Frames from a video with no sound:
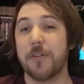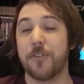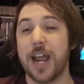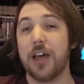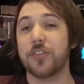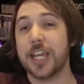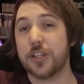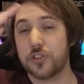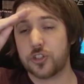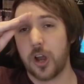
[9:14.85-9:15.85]
But for now, thank
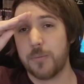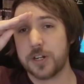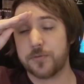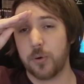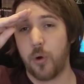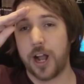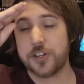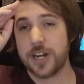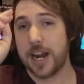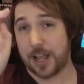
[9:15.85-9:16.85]
you so much for
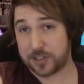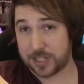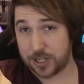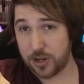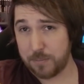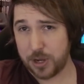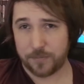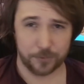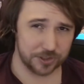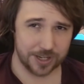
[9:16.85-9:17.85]
watching, and I'll see you
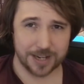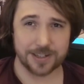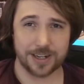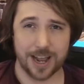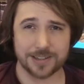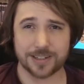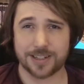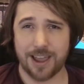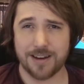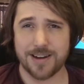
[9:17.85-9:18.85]
beautiful sons of guns
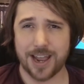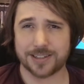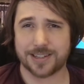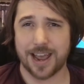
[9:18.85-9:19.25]
again next